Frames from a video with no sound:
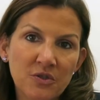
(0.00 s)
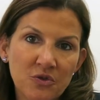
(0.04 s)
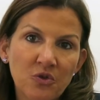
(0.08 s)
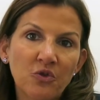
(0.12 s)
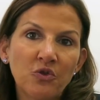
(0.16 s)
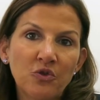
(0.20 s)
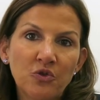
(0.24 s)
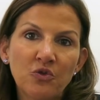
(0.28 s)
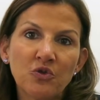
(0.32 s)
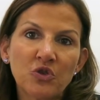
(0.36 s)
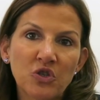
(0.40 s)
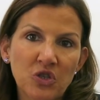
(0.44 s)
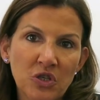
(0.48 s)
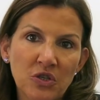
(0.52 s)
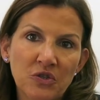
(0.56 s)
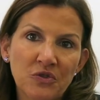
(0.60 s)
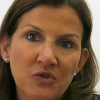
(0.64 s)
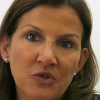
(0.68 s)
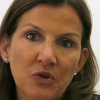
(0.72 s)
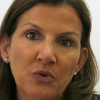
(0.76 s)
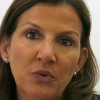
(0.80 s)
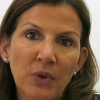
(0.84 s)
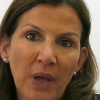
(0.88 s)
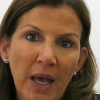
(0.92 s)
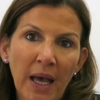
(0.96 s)

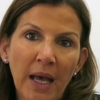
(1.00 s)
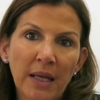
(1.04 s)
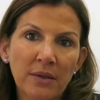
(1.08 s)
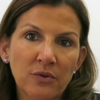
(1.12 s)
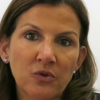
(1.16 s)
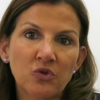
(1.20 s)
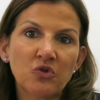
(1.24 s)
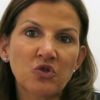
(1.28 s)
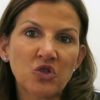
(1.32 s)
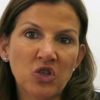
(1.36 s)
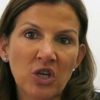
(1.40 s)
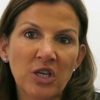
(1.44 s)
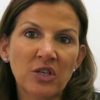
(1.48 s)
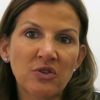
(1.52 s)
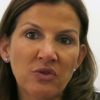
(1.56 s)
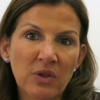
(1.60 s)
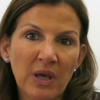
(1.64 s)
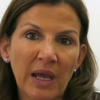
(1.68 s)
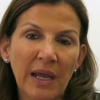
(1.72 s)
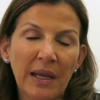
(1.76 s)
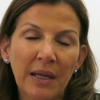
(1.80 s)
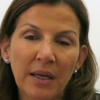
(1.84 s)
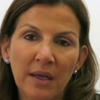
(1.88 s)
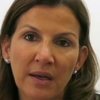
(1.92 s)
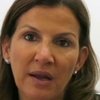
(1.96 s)
solutions. So we had to change
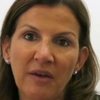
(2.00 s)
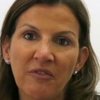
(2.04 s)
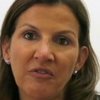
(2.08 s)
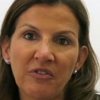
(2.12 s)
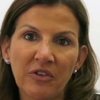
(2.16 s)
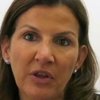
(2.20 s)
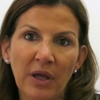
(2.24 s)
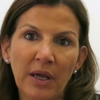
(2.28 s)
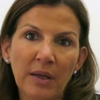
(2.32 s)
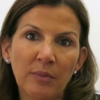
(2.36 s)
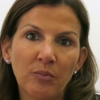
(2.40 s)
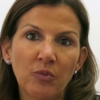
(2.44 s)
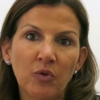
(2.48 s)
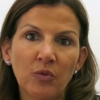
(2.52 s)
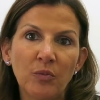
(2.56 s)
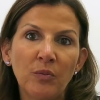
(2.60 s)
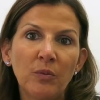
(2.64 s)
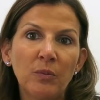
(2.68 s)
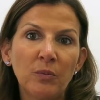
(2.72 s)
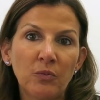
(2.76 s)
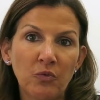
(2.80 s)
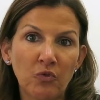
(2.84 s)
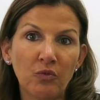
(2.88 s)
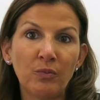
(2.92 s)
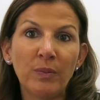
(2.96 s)
the aircraft type
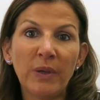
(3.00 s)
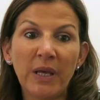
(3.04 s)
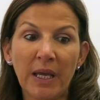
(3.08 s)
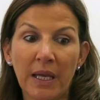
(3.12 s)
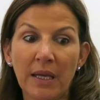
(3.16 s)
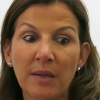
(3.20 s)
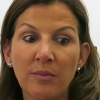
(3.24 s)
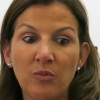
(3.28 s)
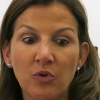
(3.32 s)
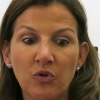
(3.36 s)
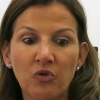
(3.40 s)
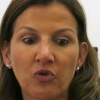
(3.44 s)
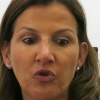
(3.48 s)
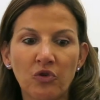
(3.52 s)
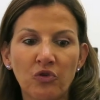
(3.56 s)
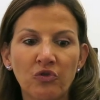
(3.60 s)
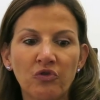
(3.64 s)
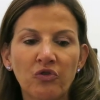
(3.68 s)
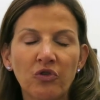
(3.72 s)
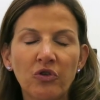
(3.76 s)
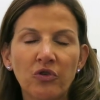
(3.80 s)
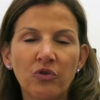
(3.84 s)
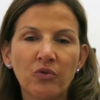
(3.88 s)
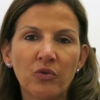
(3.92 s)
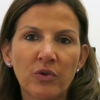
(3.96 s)
to be able to
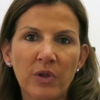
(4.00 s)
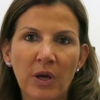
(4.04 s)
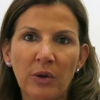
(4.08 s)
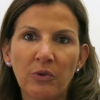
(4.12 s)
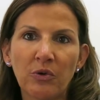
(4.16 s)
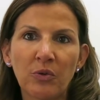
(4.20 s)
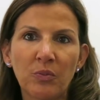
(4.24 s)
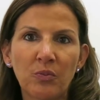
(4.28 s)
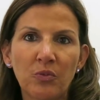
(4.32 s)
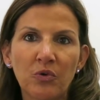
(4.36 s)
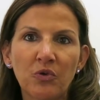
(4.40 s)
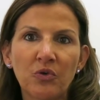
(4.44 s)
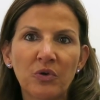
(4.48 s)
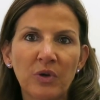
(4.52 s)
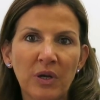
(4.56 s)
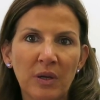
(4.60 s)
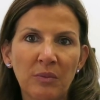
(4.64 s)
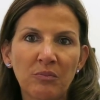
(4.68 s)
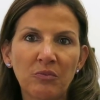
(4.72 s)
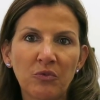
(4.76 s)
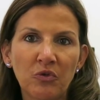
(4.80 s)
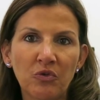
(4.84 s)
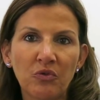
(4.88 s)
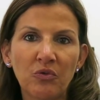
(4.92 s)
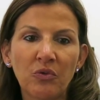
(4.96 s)
continue with our
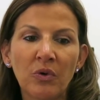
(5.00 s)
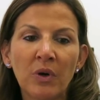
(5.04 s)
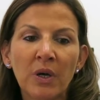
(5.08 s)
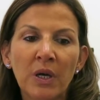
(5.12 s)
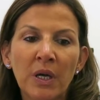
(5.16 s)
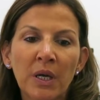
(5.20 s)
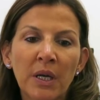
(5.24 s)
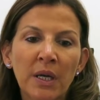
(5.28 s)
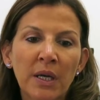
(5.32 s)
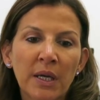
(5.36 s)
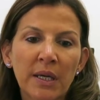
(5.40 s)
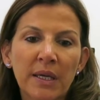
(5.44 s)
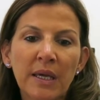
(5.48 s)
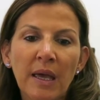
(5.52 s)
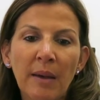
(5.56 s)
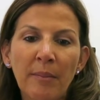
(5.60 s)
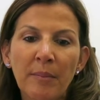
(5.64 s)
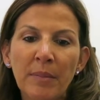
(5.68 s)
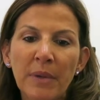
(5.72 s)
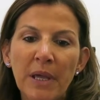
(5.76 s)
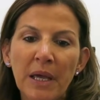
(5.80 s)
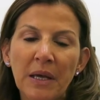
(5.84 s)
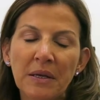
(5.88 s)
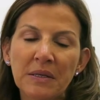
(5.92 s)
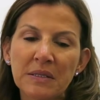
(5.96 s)
program to
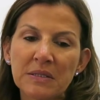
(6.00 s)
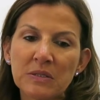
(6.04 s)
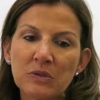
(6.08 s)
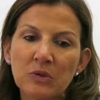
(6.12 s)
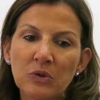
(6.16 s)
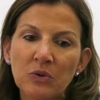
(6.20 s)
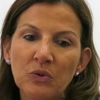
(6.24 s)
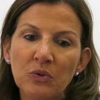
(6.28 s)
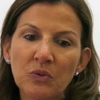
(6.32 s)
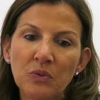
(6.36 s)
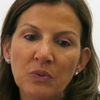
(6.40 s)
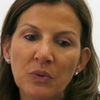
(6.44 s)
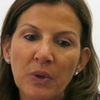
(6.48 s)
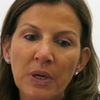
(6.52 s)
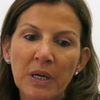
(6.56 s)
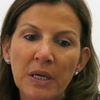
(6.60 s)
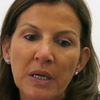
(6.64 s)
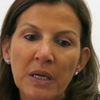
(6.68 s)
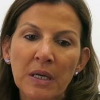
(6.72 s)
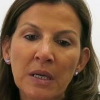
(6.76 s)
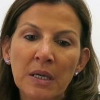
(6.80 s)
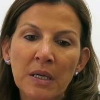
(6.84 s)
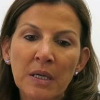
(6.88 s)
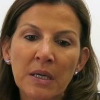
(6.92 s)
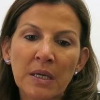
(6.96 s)
Gambia. So
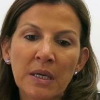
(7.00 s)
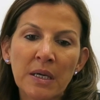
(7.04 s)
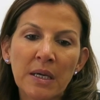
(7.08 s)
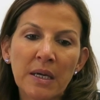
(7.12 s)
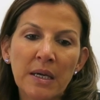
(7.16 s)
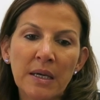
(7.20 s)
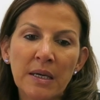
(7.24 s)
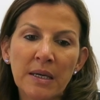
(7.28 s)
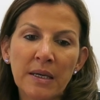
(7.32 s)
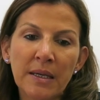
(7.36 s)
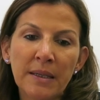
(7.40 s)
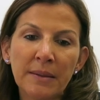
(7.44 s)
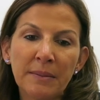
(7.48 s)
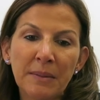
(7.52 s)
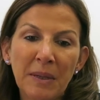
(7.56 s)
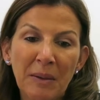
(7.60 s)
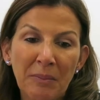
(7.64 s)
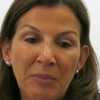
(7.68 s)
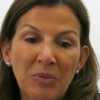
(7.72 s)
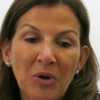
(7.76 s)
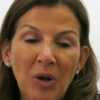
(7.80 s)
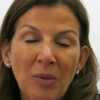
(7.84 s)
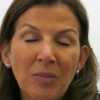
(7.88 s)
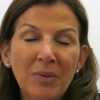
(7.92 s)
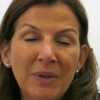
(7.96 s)

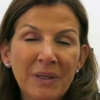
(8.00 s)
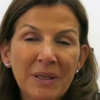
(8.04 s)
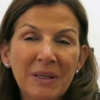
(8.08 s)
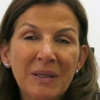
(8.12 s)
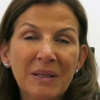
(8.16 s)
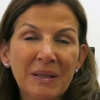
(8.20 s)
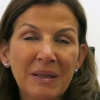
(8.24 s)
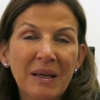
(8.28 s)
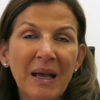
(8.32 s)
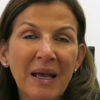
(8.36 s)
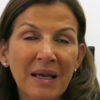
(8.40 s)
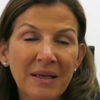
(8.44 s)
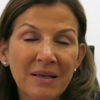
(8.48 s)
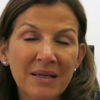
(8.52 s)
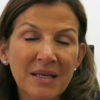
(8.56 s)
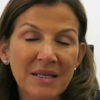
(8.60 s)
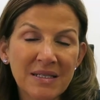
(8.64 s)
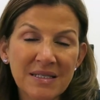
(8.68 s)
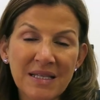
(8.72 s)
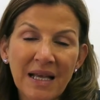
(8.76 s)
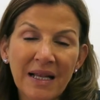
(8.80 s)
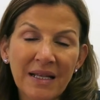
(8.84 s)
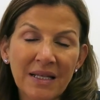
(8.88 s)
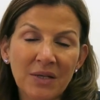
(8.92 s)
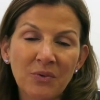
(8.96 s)
probably
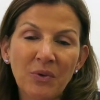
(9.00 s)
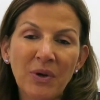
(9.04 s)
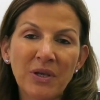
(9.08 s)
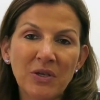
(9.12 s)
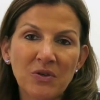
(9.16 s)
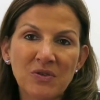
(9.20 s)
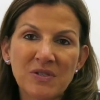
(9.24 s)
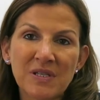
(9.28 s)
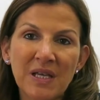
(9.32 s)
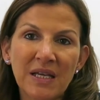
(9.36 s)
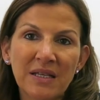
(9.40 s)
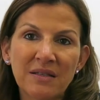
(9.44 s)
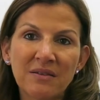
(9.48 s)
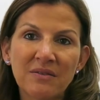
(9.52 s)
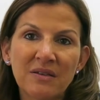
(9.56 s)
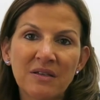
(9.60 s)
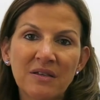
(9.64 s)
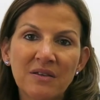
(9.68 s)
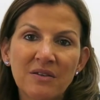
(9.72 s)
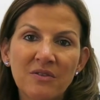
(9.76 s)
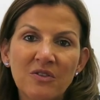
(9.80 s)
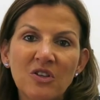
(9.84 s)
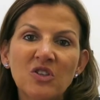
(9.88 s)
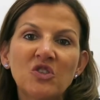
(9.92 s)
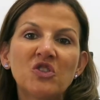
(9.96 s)
exactly what you said,
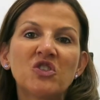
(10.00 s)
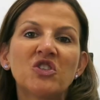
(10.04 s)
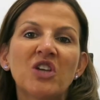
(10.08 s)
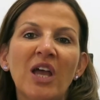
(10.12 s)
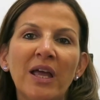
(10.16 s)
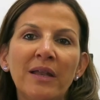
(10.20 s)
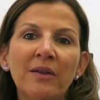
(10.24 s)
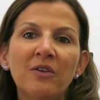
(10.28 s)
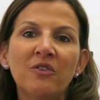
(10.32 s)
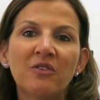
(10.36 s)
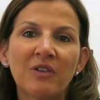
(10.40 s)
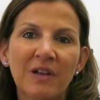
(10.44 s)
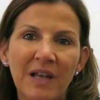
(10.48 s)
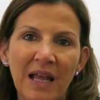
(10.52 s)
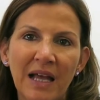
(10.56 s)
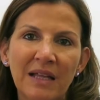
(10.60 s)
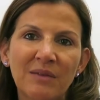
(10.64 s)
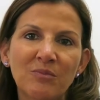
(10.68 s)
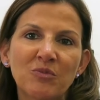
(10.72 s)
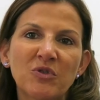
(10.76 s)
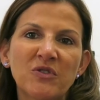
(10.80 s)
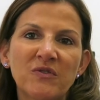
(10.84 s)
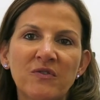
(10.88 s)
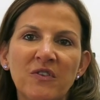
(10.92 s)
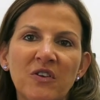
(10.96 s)
the general
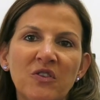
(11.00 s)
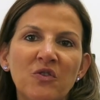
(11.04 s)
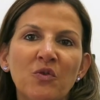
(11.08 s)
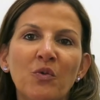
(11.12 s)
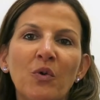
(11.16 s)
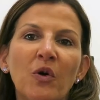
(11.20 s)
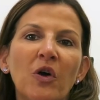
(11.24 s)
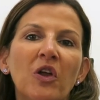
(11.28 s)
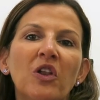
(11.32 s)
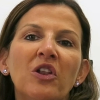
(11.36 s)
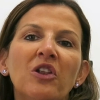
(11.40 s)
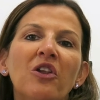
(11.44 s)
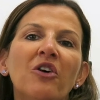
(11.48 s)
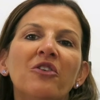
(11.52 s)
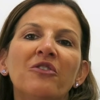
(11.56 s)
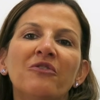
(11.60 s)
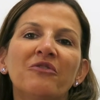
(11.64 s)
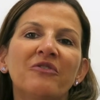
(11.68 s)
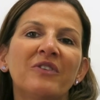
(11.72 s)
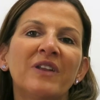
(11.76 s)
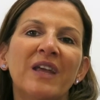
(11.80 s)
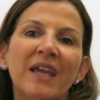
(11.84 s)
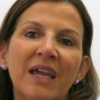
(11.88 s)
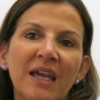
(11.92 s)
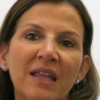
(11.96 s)
atmosphere, there were a lot
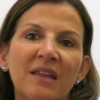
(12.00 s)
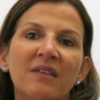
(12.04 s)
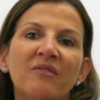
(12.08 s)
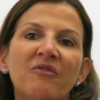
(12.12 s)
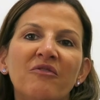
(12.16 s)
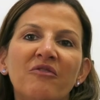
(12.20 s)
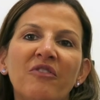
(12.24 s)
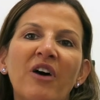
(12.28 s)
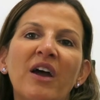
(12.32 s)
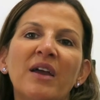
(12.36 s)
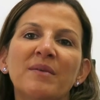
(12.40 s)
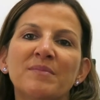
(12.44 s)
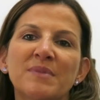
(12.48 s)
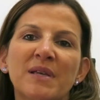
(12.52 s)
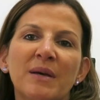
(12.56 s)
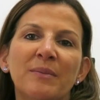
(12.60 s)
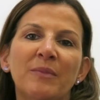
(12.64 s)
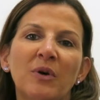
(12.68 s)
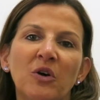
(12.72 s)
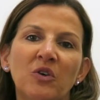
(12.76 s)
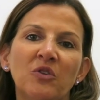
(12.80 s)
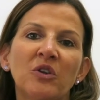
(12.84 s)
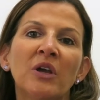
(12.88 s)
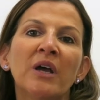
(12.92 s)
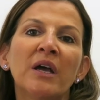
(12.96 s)
of negative vibes
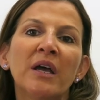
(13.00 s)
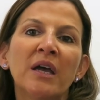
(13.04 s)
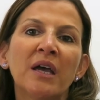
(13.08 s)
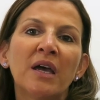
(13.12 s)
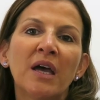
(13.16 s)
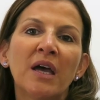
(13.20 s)
about